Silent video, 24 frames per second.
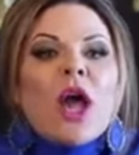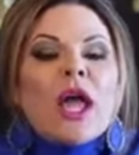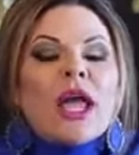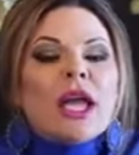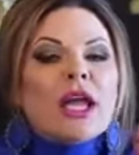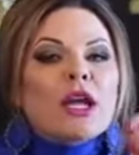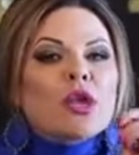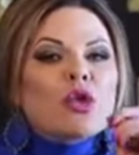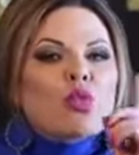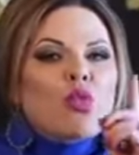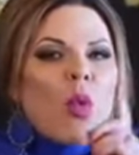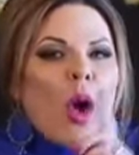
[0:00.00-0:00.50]

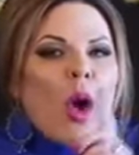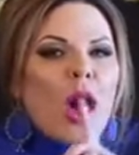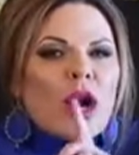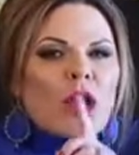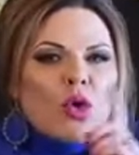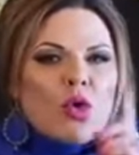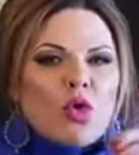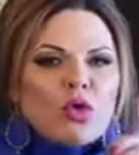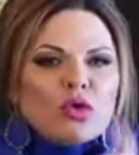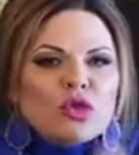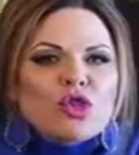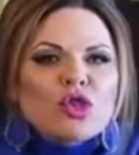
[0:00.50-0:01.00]
In 1
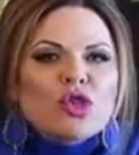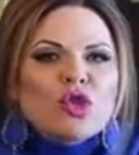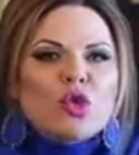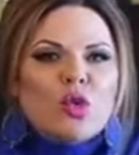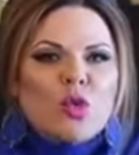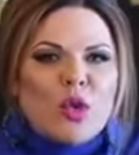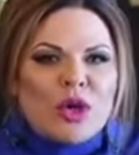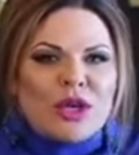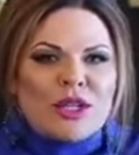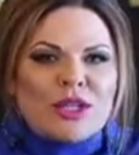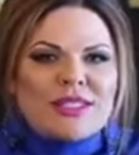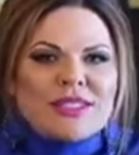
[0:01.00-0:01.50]
or 2
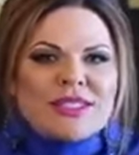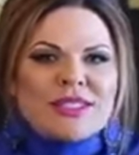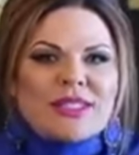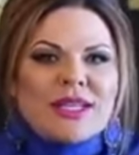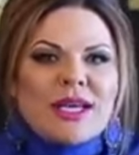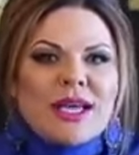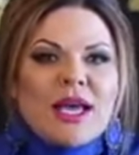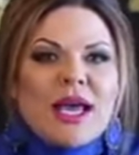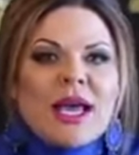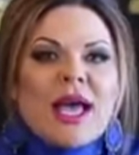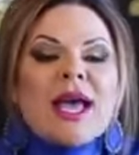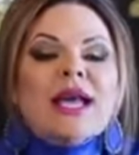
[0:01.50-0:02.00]

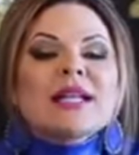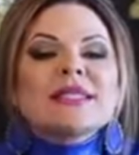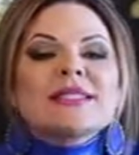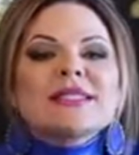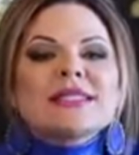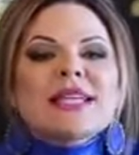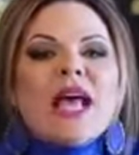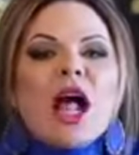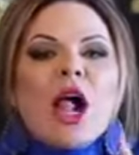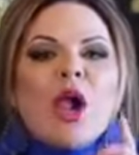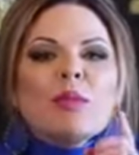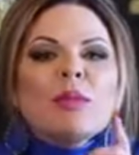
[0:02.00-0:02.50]
words,
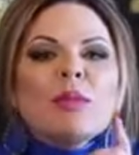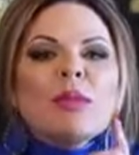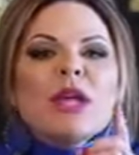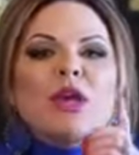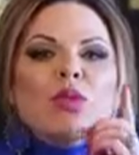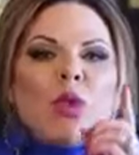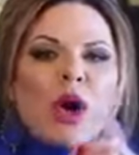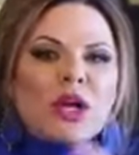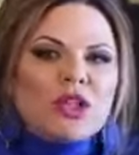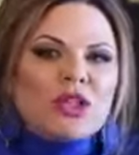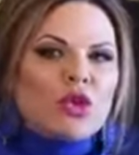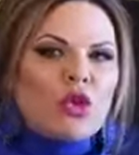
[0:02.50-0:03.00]
tell me
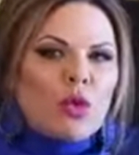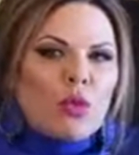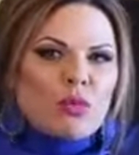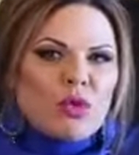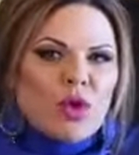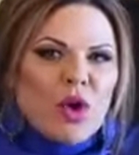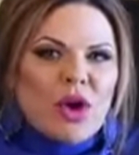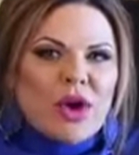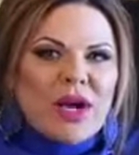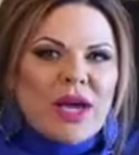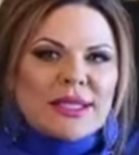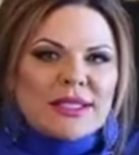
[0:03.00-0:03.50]
what your
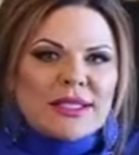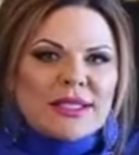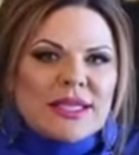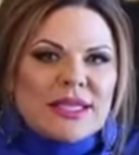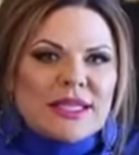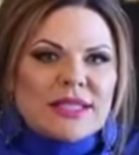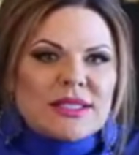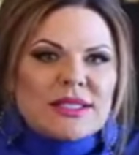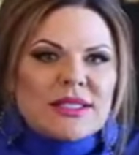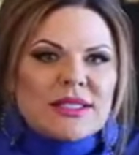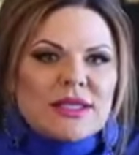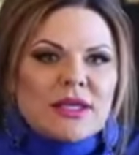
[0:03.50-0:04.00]
product
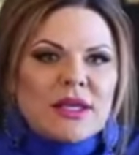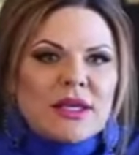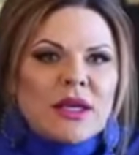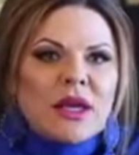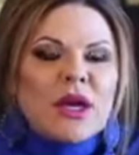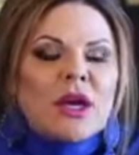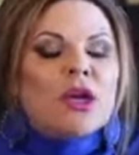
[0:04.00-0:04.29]
is.